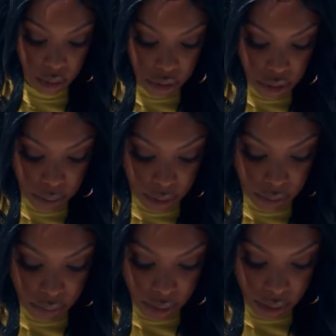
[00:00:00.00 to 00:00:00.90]
This should be
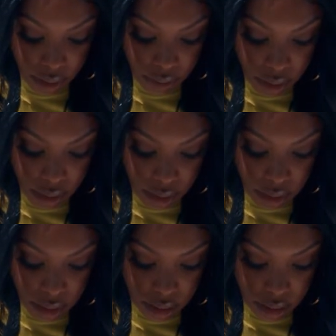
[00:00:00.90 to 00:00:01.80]
very
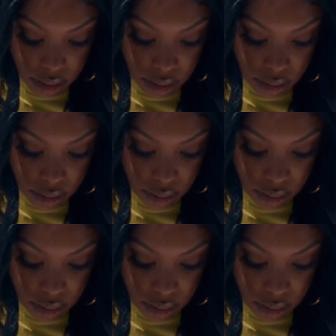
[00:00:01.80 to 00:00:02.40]
easy.